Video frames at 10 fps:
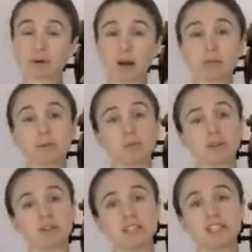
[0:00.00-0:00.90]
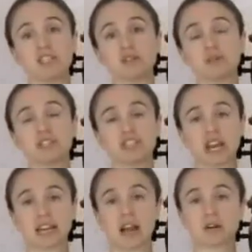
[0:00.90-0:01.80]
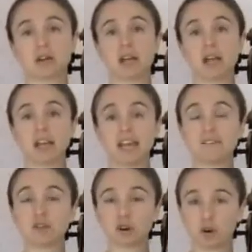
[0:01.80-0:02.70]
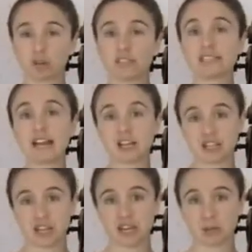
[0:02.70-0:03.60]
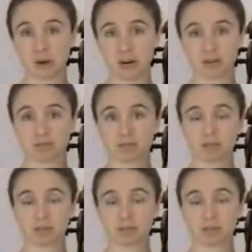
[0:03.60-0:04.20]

probably what you need to do is check out if you're holding tension anywhere.